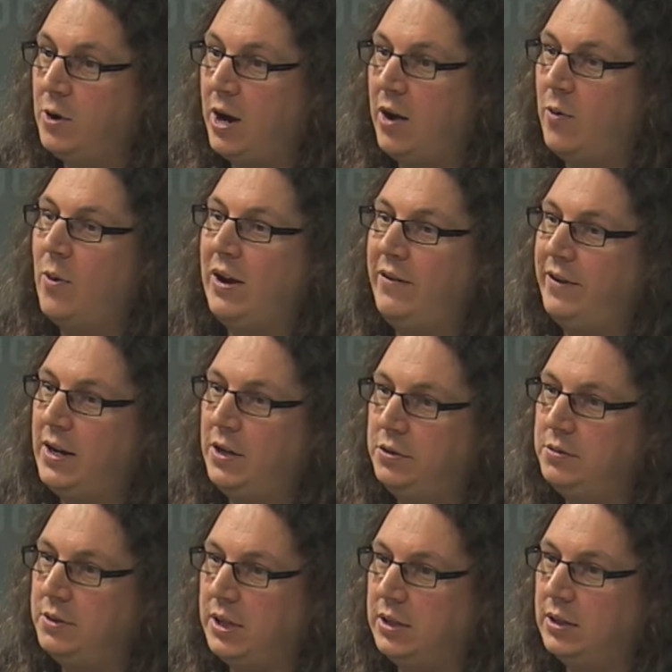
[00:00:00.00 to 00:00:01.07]
well they are
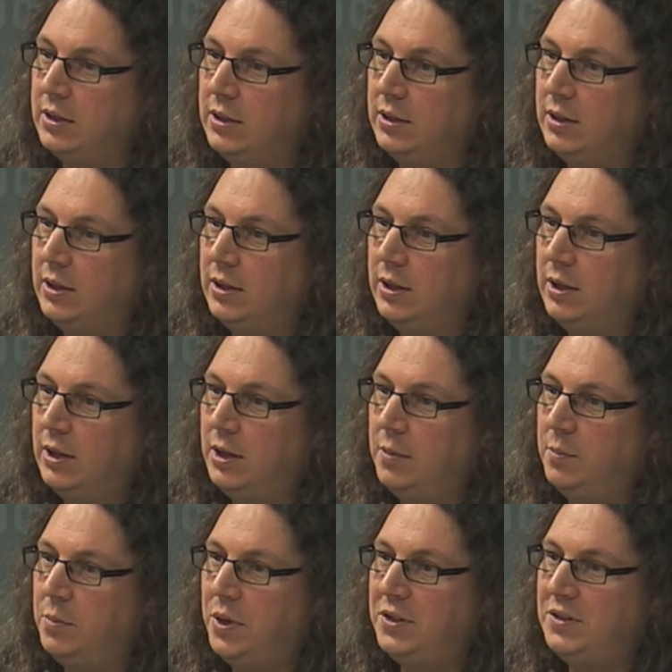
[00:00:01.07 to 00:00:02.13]
doing.
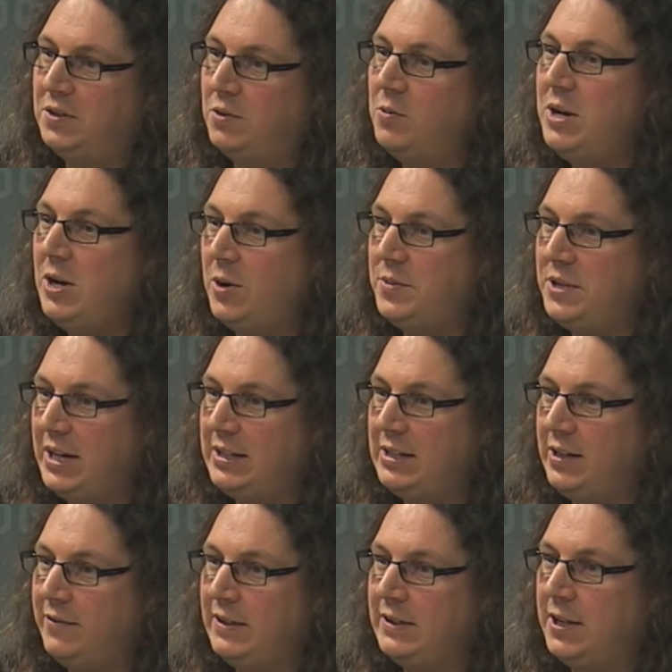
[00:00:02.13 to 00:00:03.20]
But the real
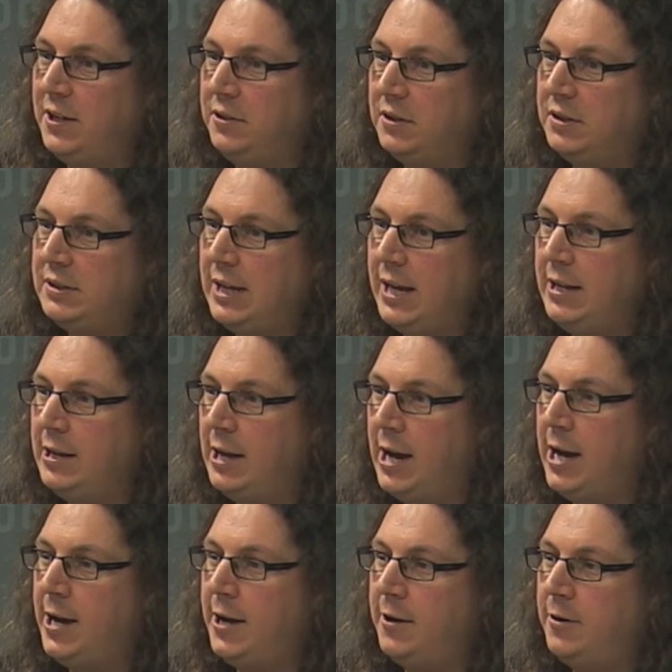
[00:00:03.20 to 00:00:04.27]
objective is understand
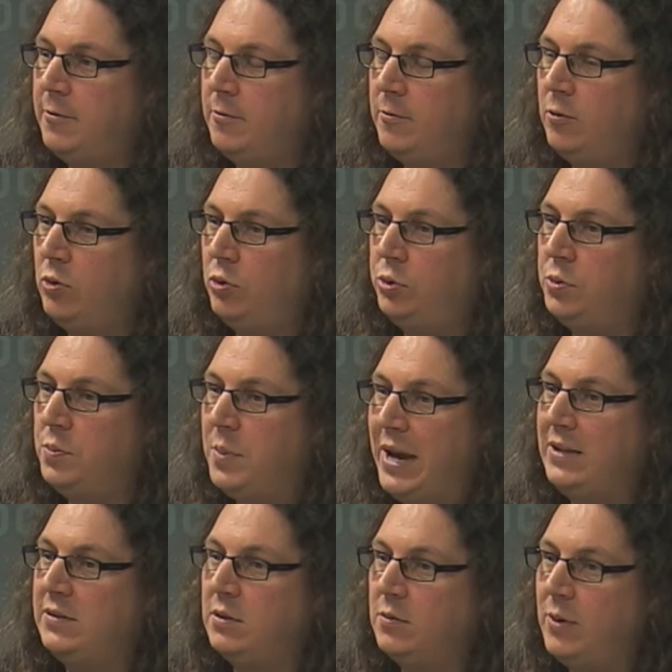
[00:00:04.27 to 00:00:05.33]
how to
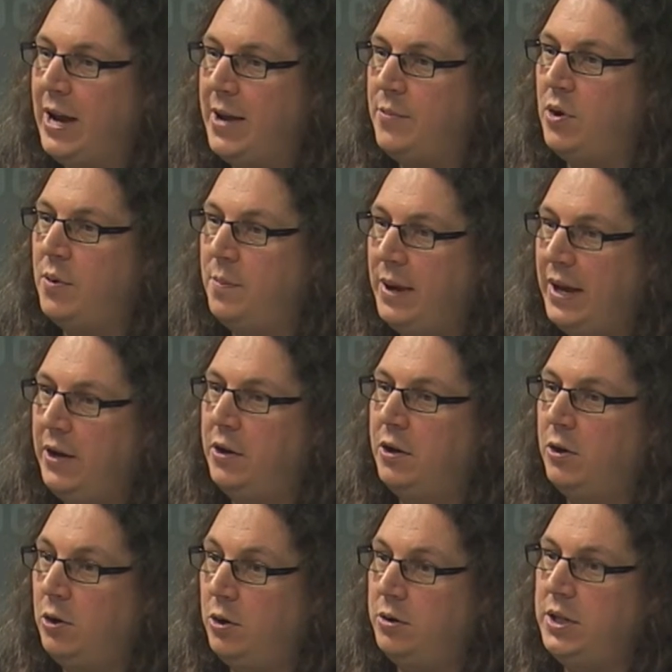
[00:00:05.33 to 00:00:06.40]
make the web a
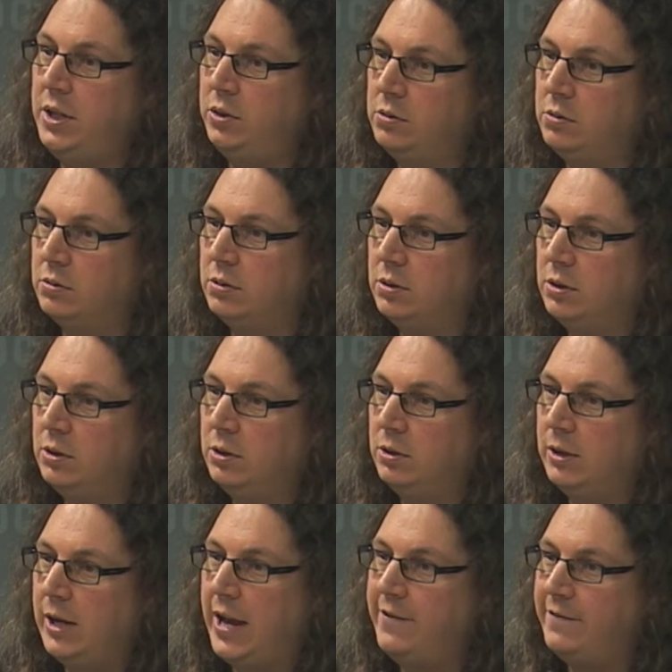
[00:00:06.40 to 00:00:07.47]
better learning tool,
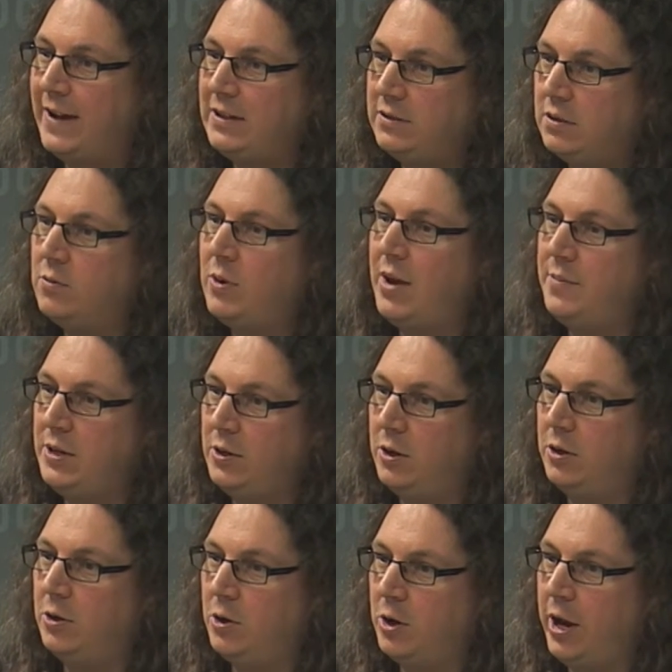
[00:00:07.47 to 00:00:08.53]
and that's the web
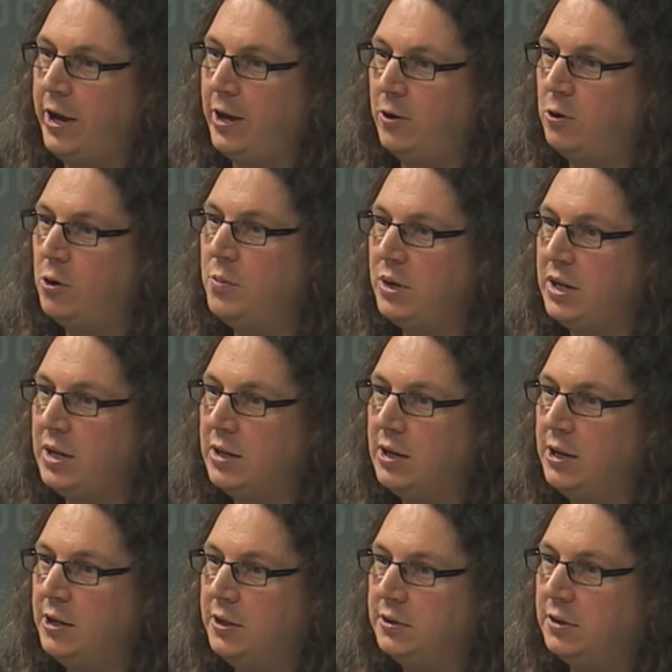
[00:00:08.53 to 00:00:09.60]
globally.
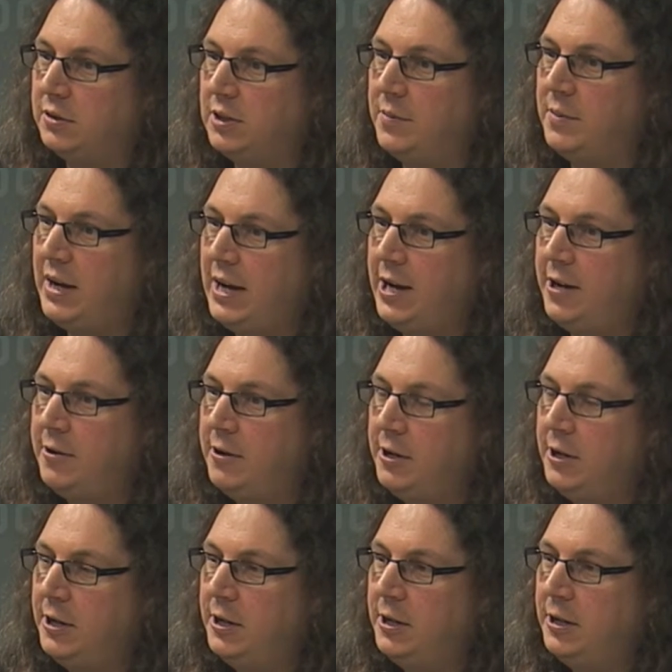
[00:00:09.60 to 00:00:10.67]
So somehow,
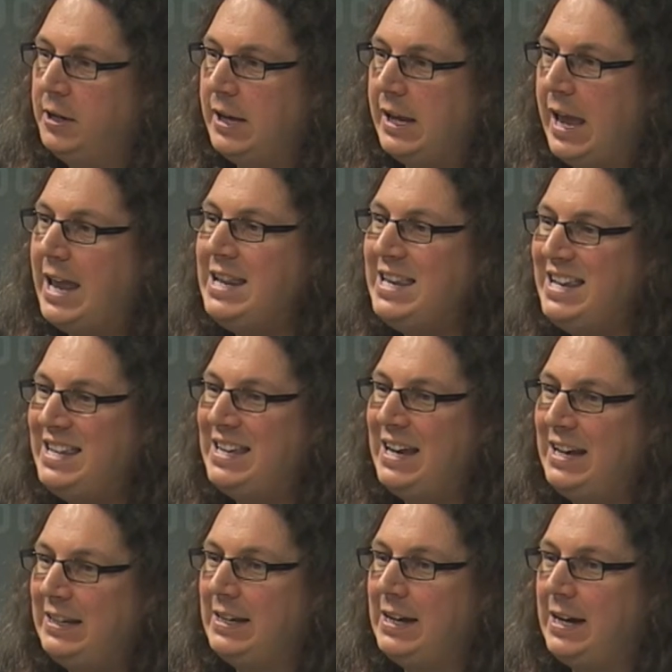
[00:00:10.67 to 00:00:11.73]
any
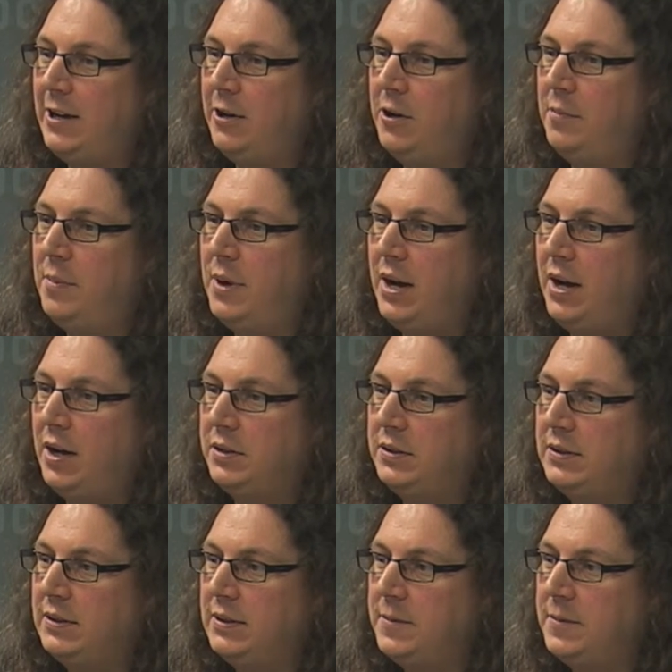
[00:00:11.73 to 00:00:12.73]
data about